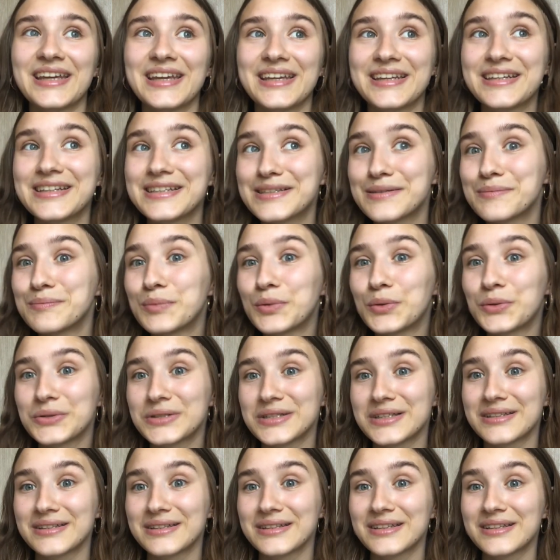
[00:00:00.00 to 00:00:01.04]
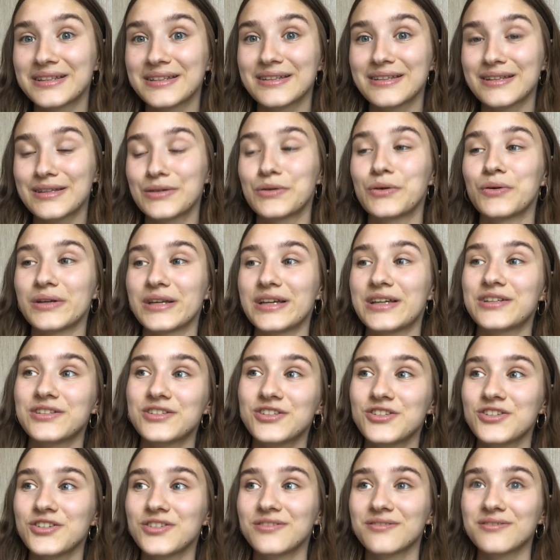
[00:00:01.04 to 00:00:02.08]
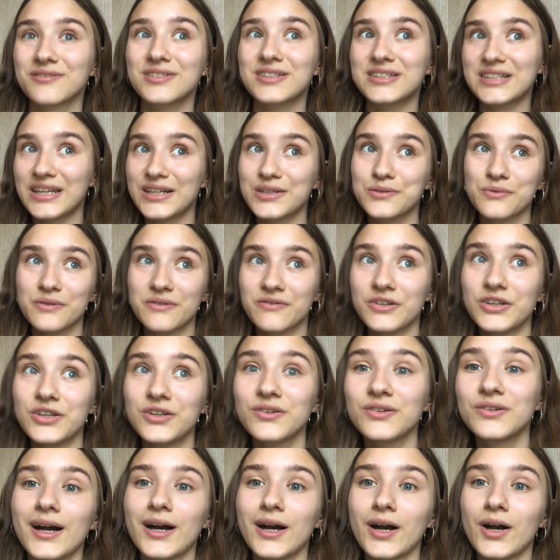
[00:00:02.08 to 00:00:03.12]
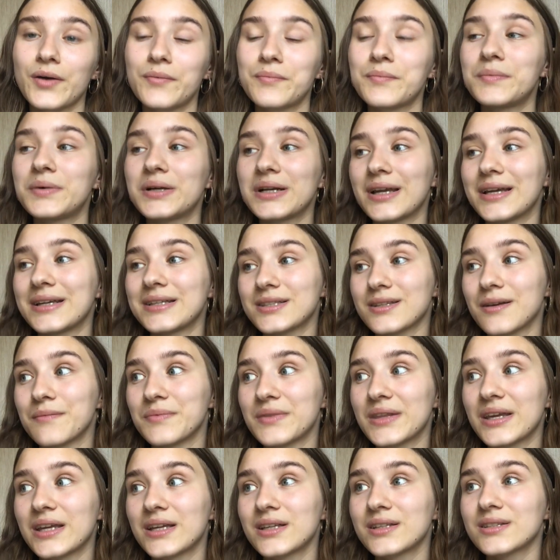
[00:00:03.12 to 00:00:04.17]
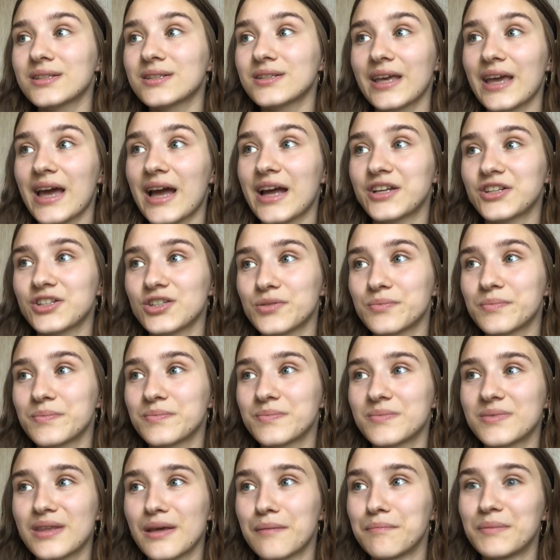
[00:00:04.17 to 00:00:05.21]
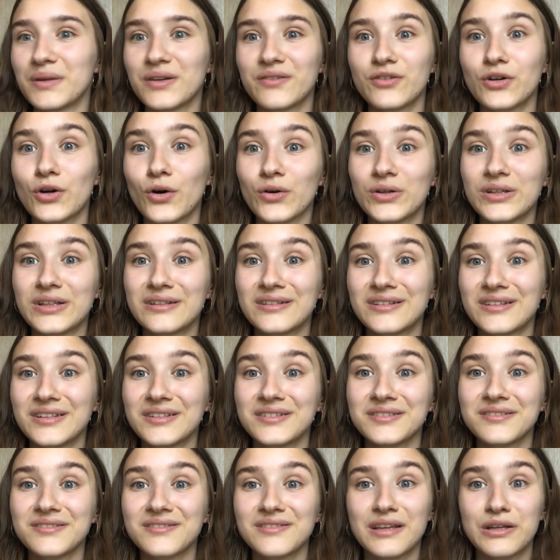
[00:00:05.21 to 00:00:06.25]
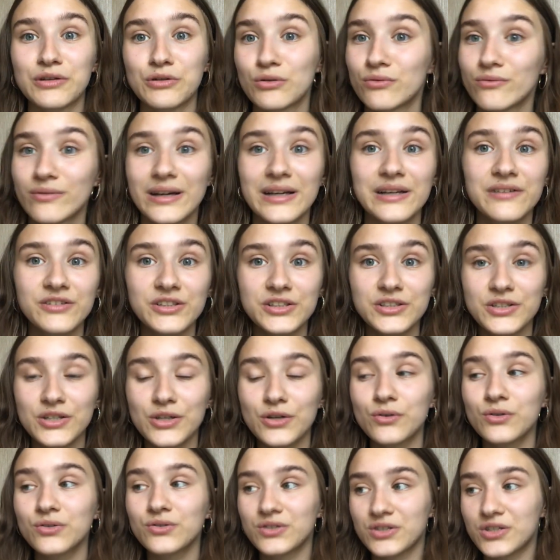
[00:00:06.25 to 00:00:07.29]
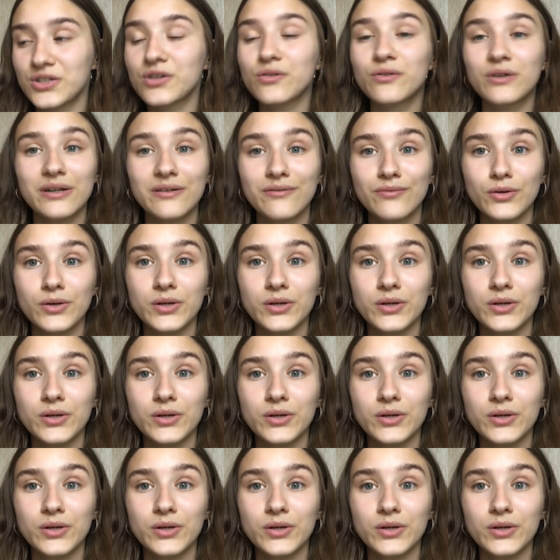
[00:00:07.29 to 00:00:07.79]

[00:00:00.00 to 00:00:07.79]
It is important that the knowledge stays with you, but some things can just then be forgotten and they're not relevant to your degree, for